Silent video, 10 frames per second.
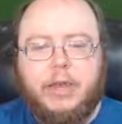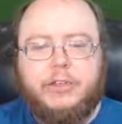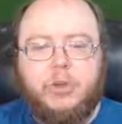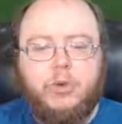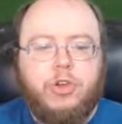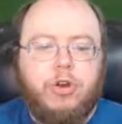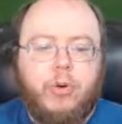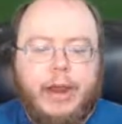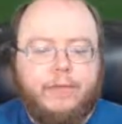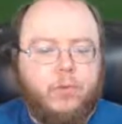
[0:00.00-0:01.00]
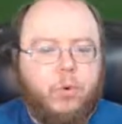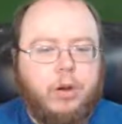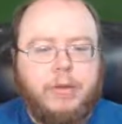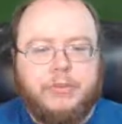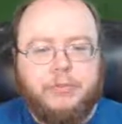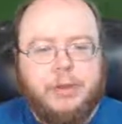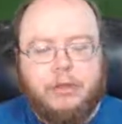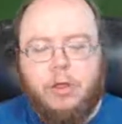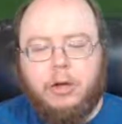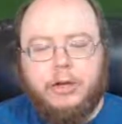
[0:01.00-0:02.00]
So you don't have to worry about this
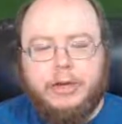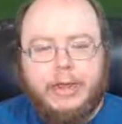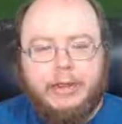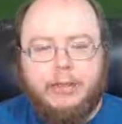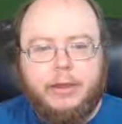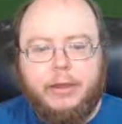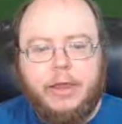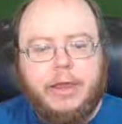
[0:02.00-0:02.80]
being locked into anything.